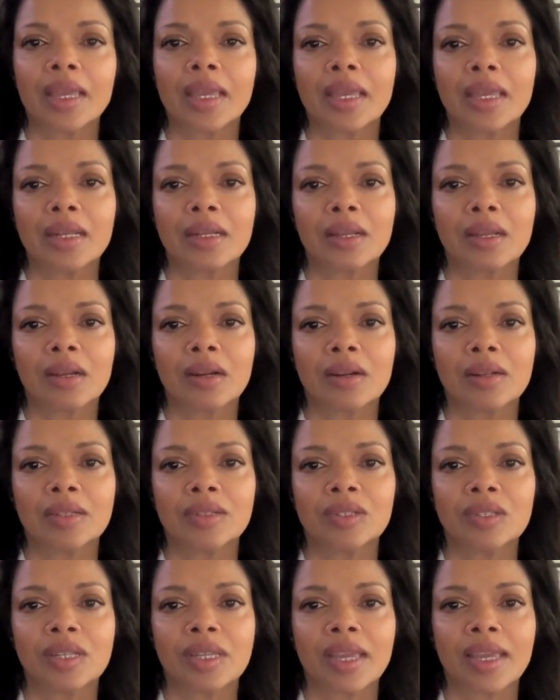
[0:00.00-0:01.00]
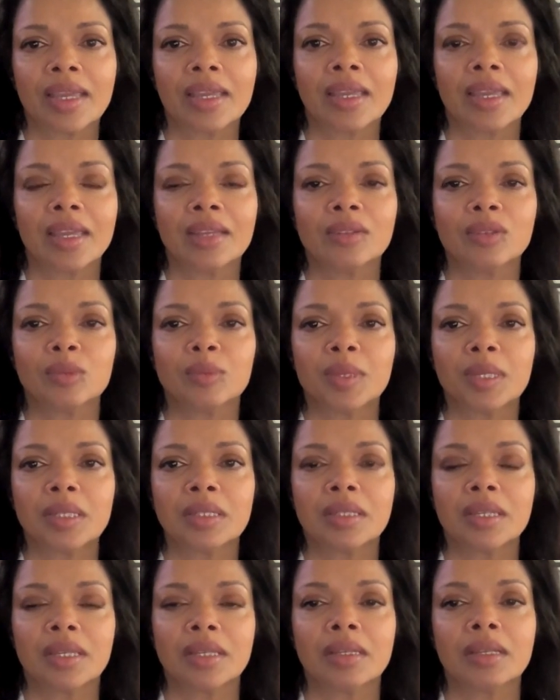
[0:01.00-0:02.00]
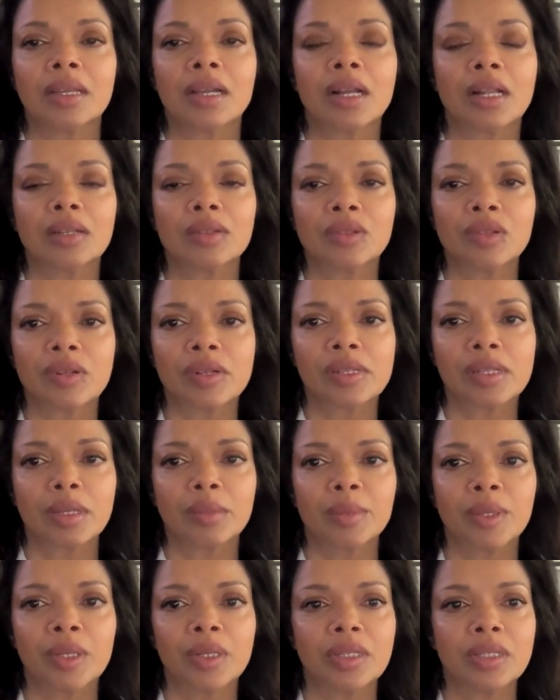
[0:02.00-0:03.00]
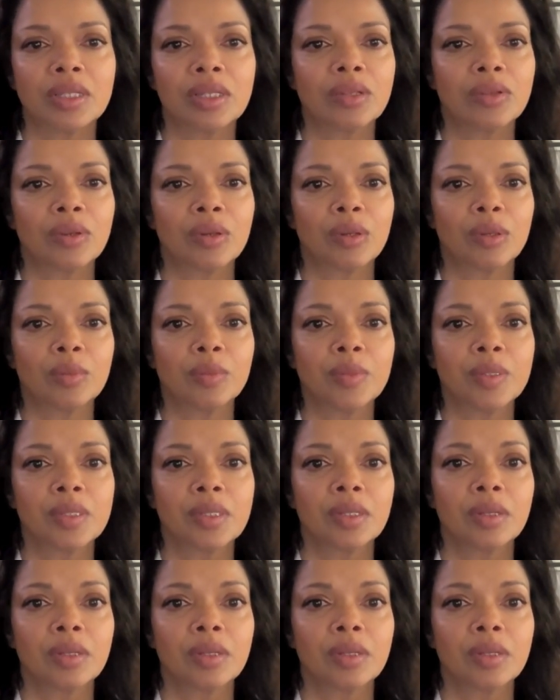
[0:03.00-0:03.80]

Encouraging engagement in cultural community groups